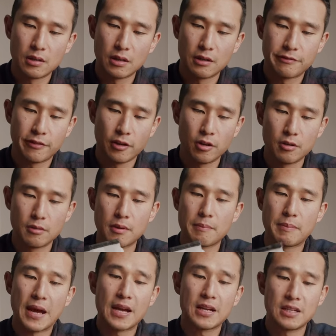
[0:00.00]
a foam
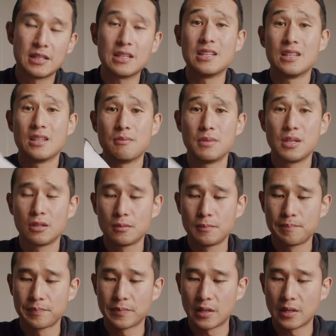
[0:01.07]
padding in the middle.